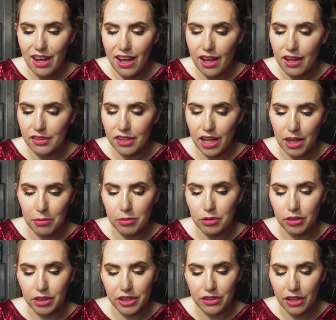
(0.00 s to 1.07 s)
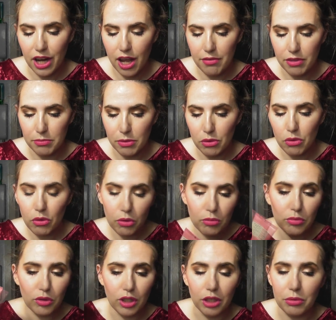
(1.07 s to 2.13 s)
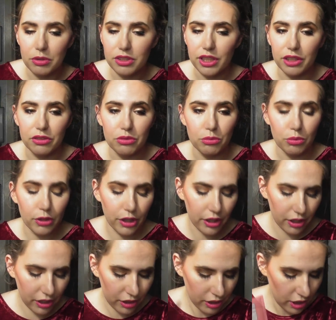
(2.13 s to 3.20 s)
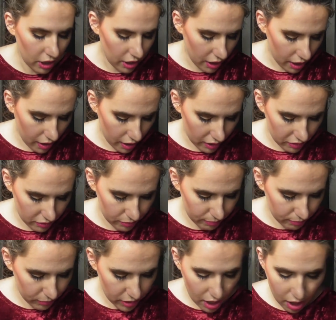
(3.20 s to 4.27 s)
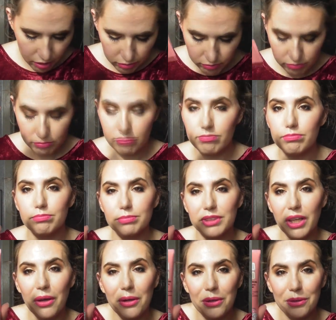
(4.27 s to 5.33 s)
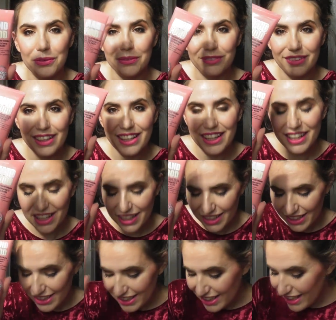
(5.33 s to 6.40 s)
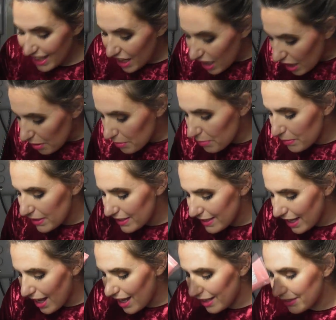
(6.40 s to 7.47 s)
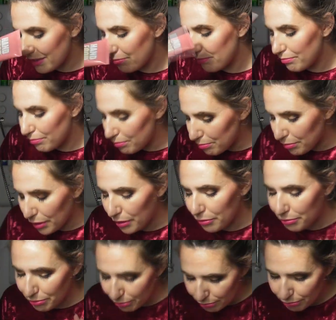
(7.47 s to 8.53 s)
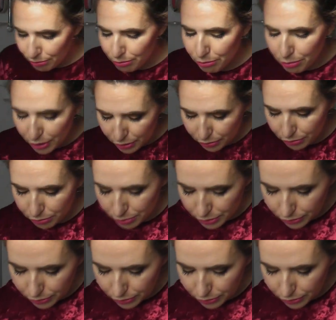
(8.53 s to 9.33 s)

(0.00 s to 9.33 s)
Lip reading: And I will either have them at home or I will take it to work. And yeah, so I'm a bit sad, but we'll